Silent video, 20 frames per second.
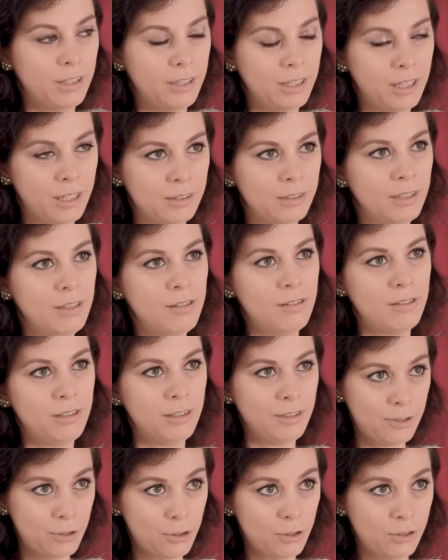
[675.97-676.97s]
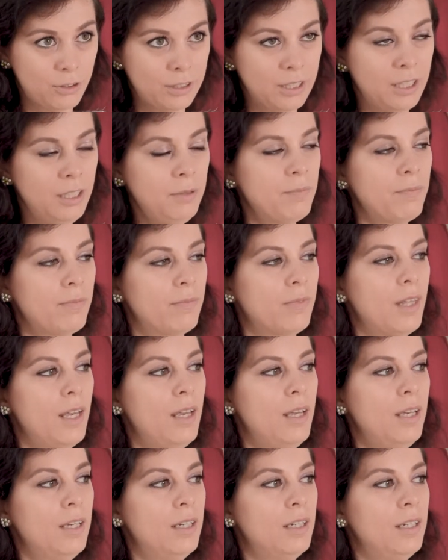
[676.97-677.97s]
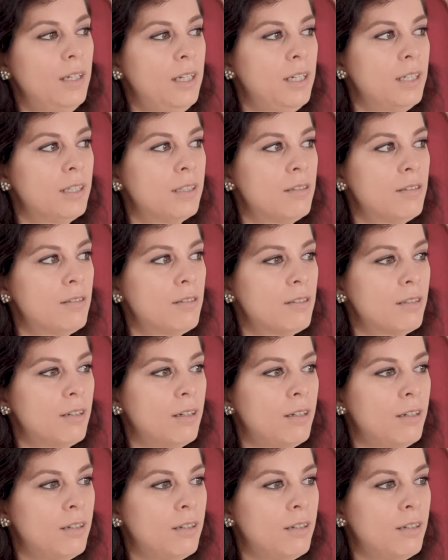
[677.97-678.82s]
at least internally. And